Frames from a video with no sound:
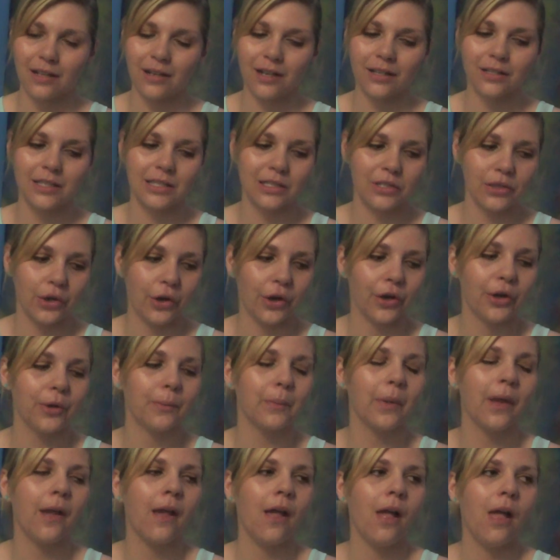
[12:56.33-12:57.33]
And I just
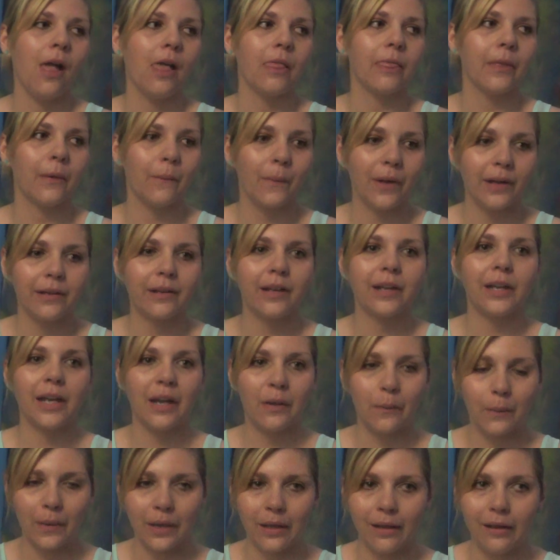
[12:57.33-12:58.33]
hope that one day
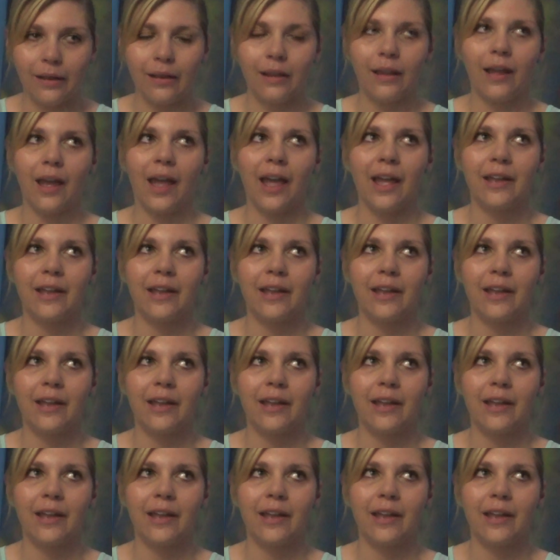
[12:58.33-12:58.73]
I will.